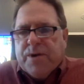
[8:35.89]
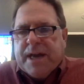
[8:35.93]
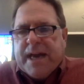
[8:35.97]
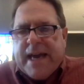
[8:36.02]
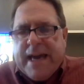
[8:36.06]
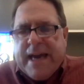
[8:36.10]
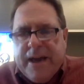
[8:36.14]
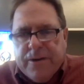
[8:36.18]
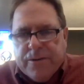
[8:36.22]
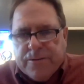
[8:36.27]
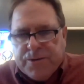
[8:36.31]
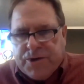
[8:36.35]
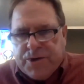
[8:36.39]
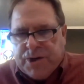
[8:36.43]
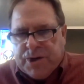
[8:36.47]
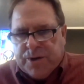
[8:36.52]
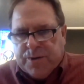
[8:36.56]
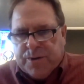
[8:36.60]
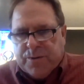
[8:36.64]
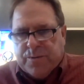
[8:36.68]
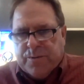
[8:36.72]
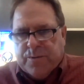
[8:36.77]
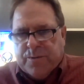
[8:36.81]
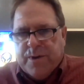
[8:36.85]
healed
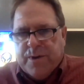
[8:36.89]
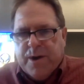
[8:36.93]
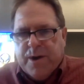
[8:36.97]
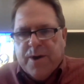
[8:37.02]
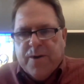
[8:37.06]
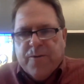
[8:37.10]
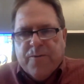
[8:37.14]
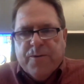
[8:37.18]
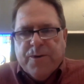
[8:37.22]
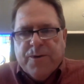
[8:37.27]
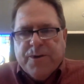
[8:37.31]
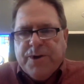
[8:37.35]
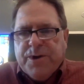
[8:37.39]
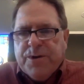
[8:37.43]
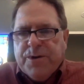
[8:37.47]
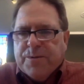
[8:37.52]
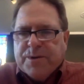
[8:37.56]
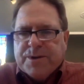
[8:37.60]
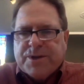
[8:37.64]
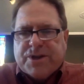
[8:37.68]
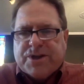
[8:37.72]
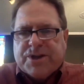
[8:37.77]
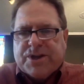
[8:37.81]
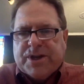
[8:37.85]
you when you were
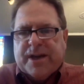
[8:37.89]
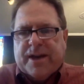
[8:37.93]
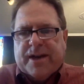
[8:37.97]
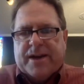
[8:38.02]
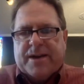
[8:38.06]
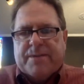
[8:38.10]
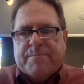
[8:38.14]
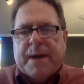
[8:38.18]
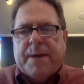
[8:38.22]
sick.